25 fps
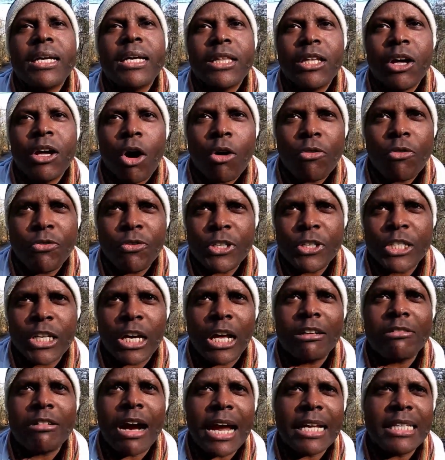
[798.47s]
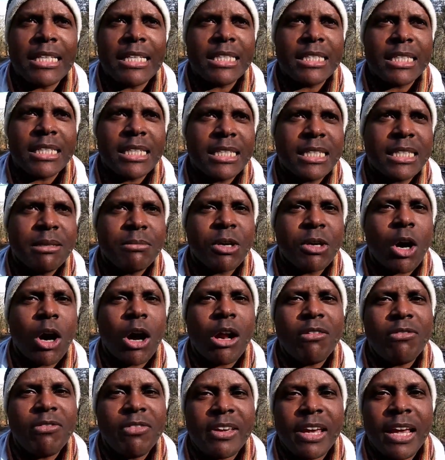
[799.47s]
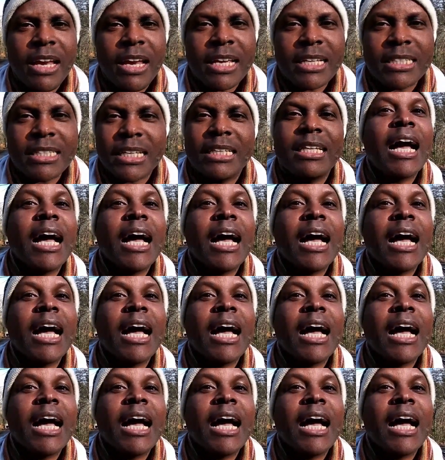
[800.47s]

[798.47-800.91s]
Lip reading: the official writing system called Veeliksa.